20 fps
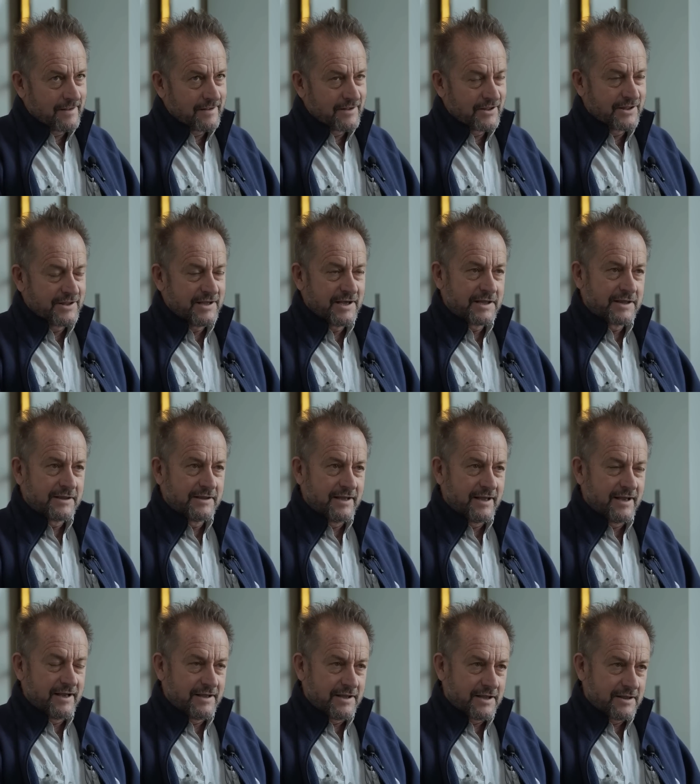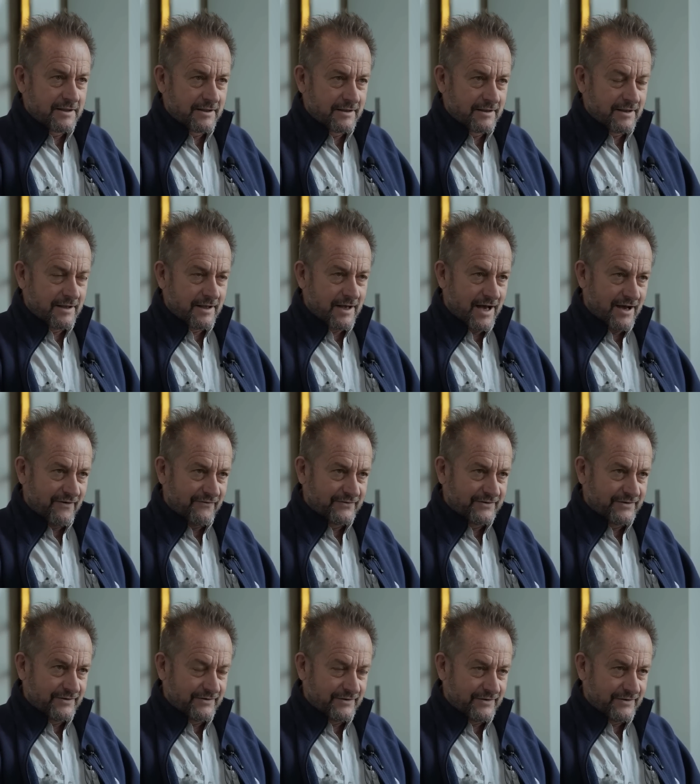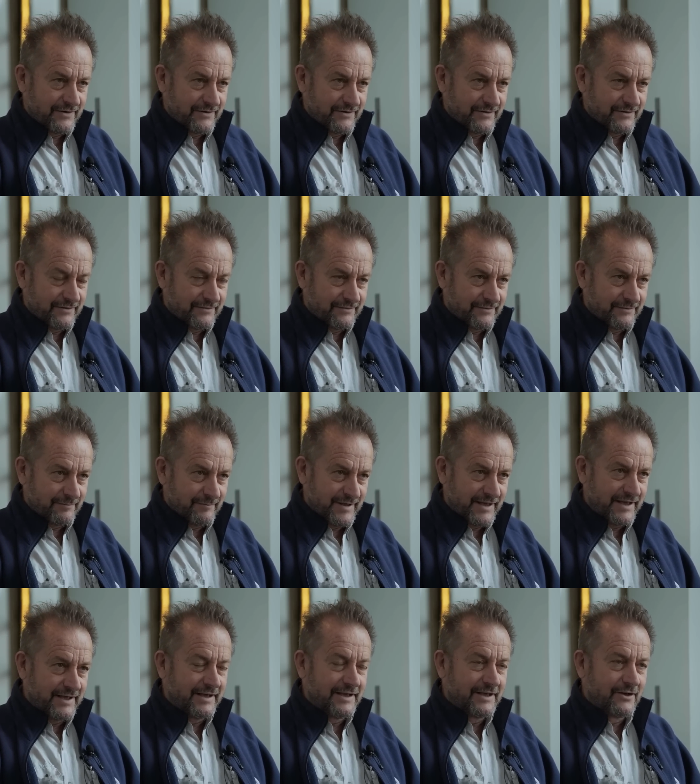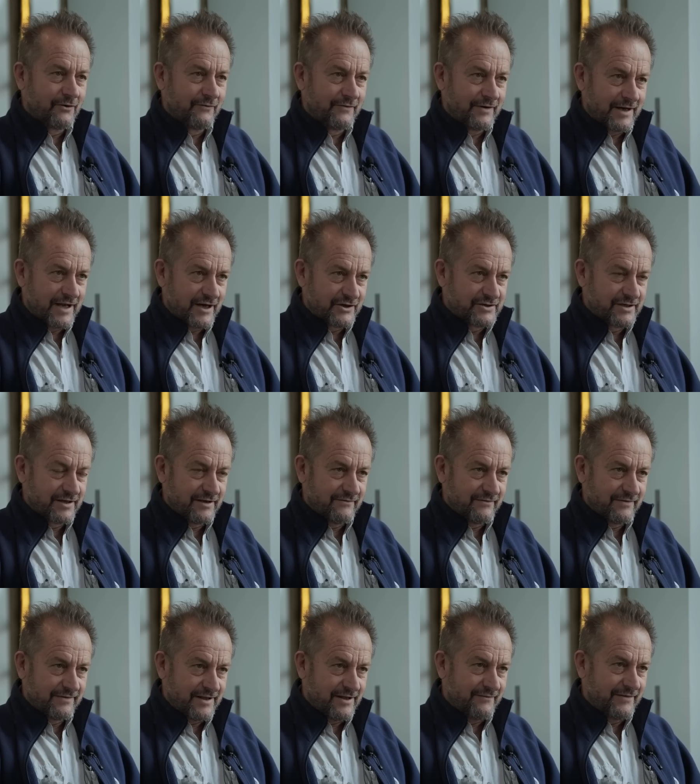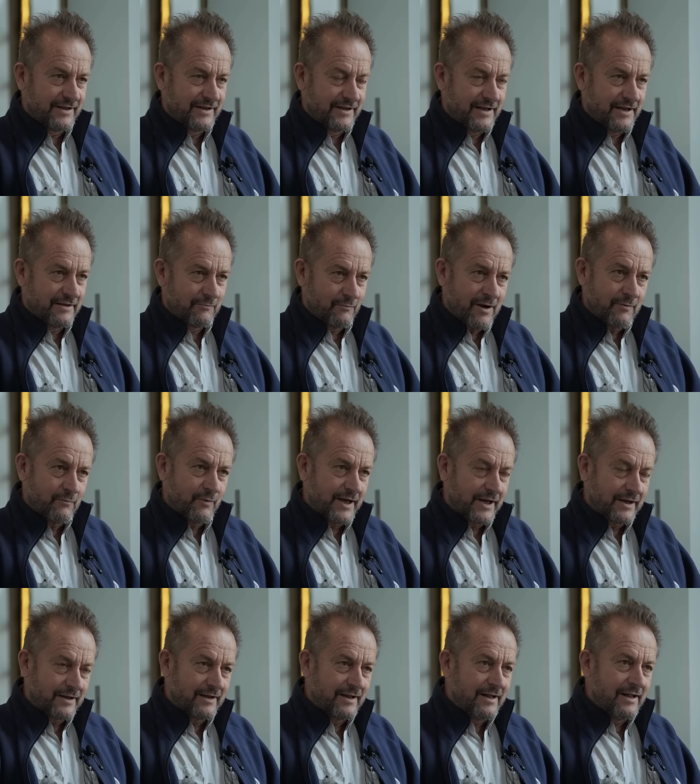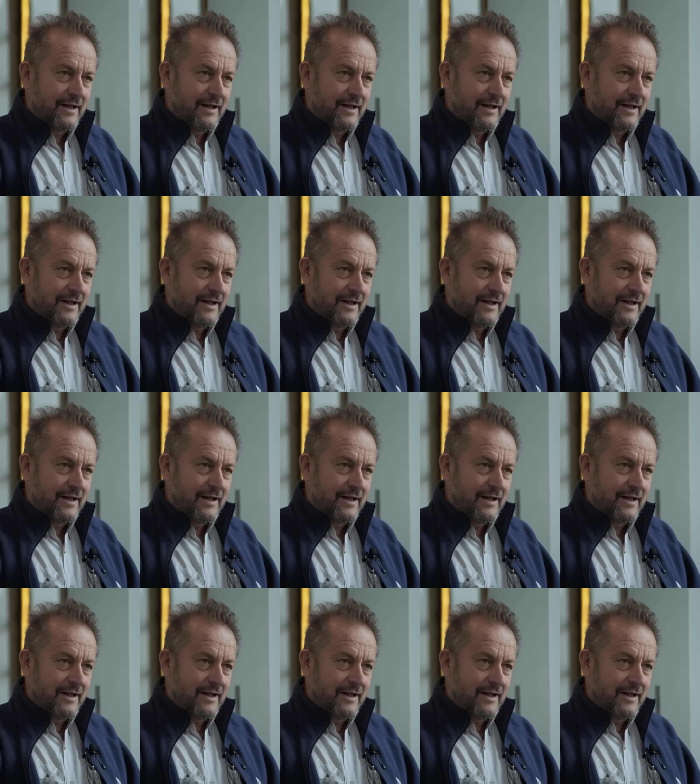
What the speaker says: 6 days after the beginning of the Russian, 7 days, 1 week